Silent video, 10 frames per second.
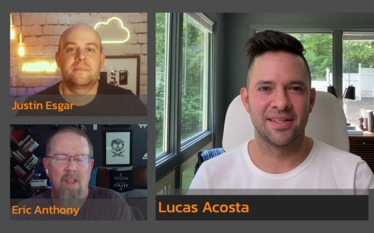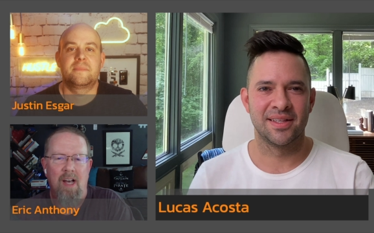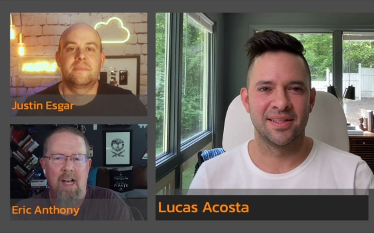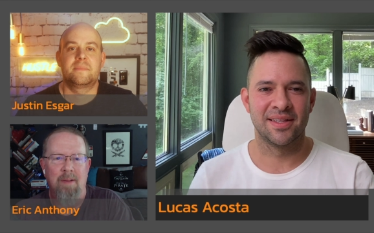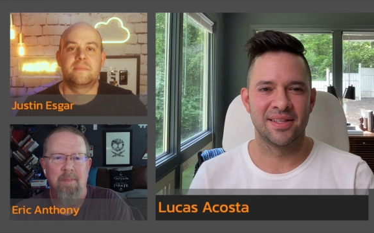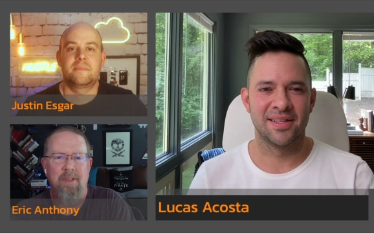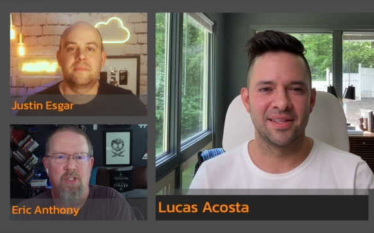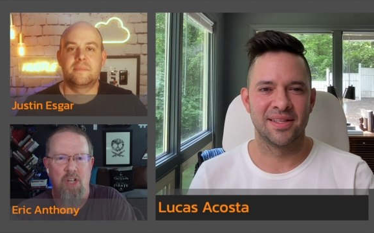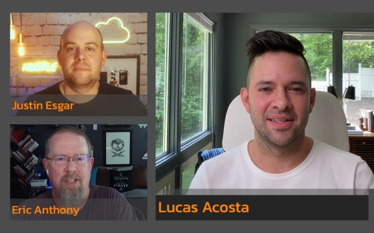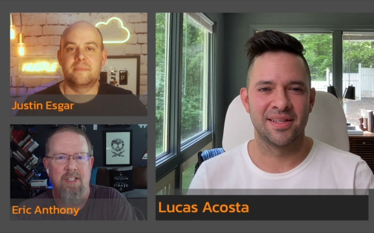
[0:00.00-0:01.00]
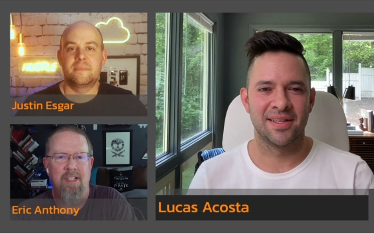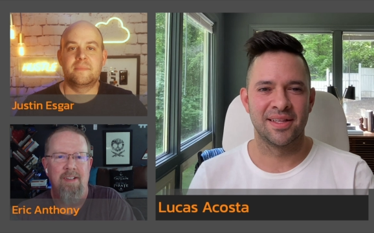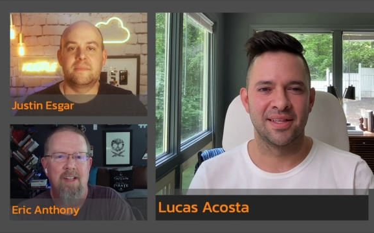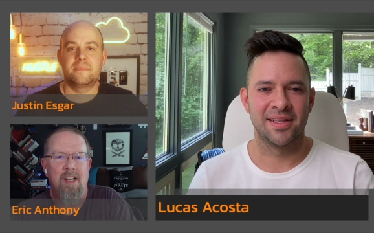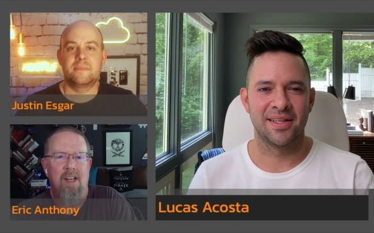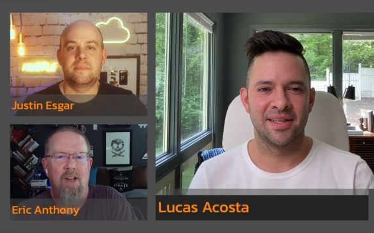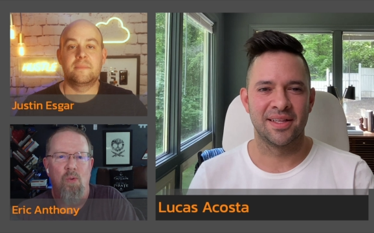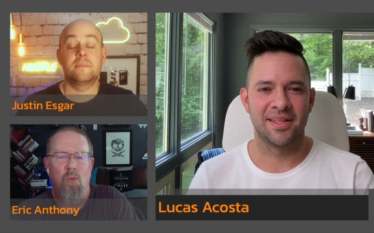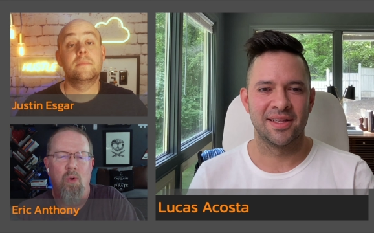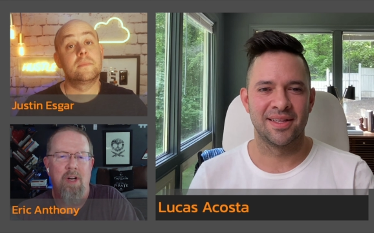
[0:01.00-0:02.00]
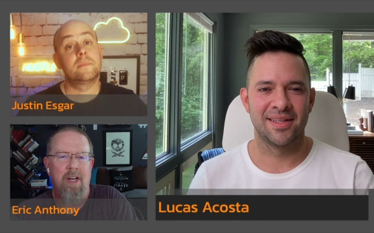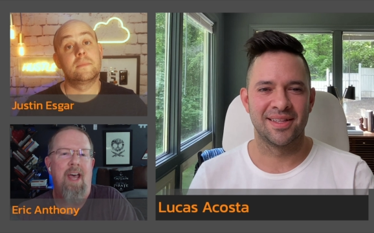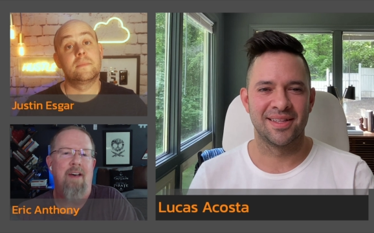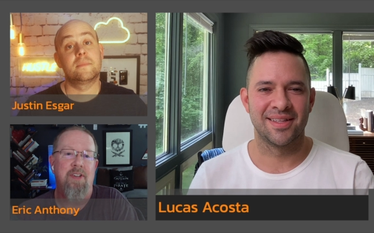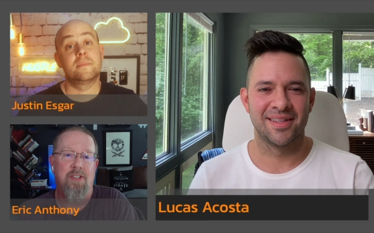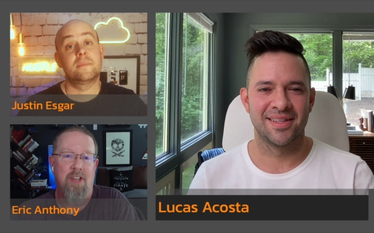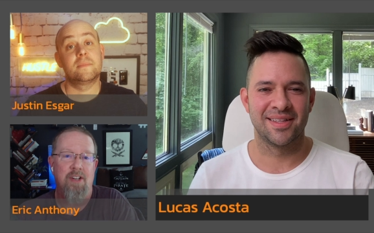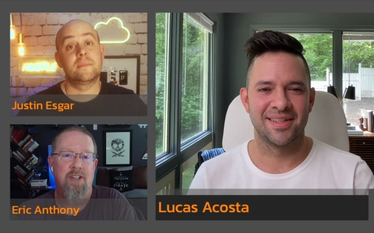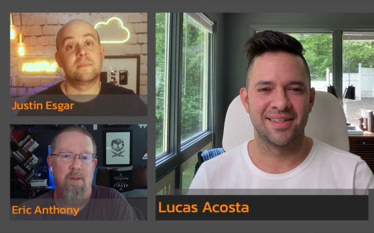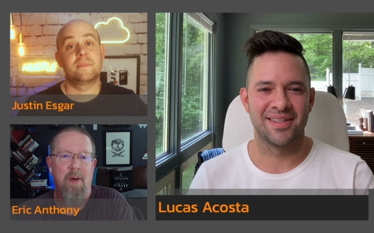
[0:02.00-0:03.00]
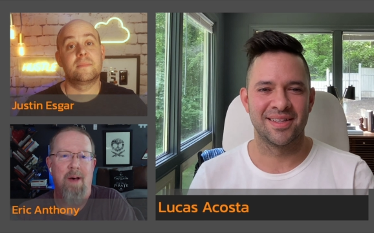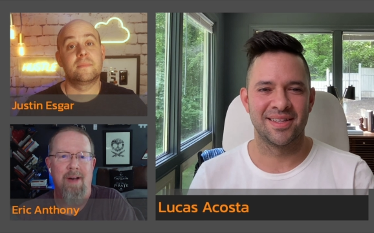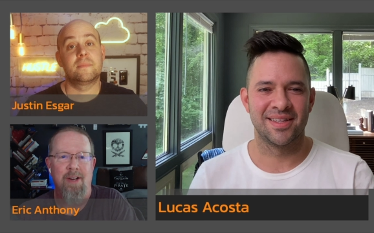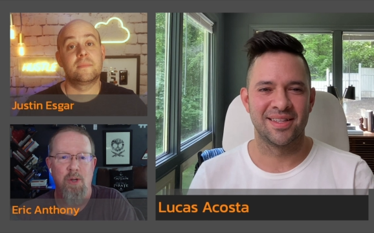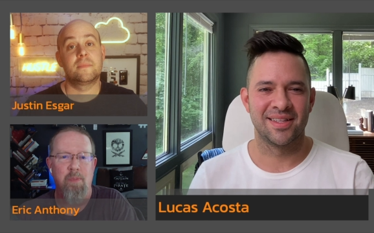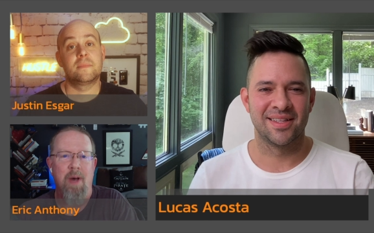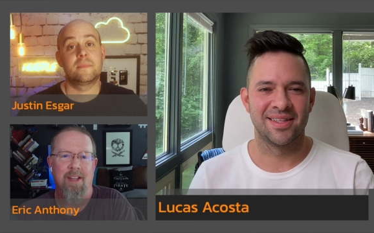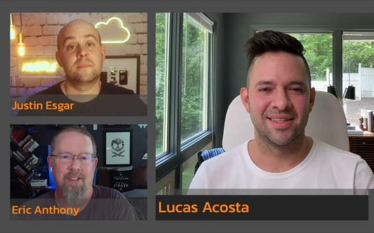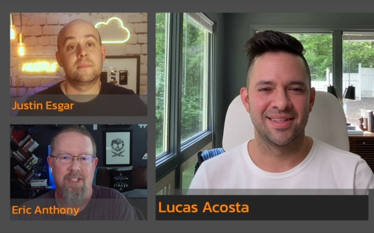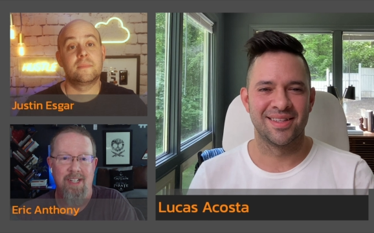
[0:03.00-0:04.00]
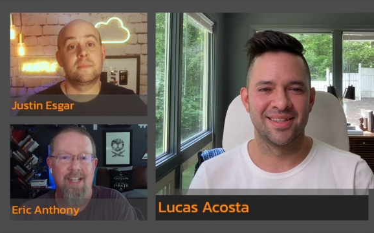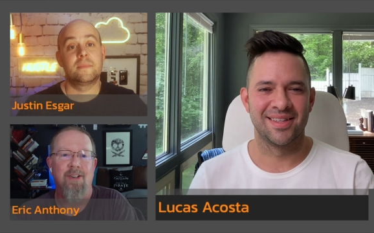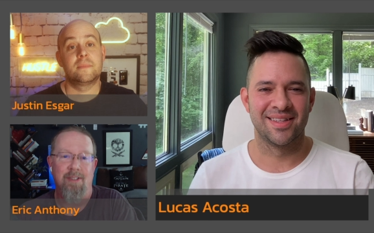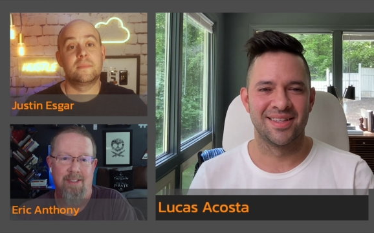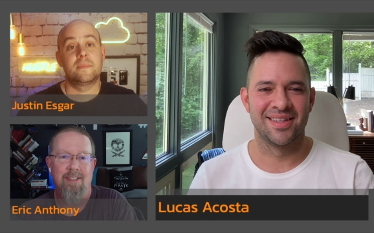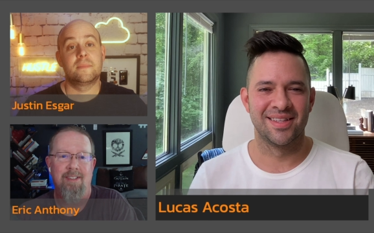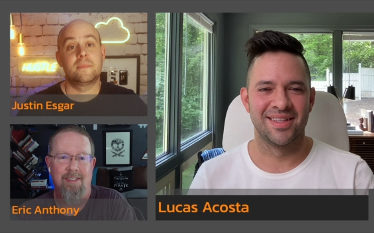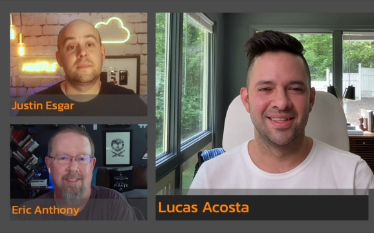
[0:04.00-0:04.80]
Speaker 1: Um, Justin, we're going to have a discussion about my New Balance sneakers.